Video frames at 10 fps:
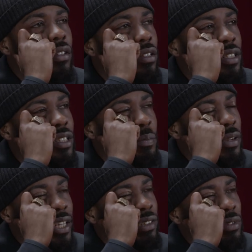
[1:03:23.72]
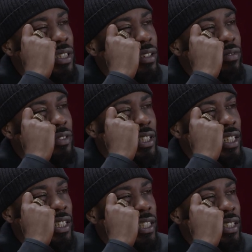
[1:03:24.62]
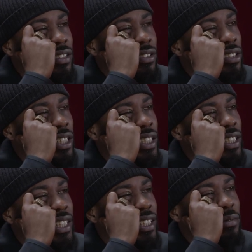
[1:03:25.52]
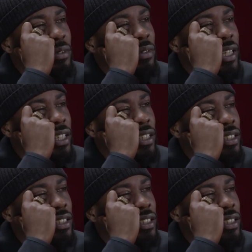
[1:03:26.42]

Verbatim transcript: they're just playing with their feet, innit? It's not trying to take them away. Just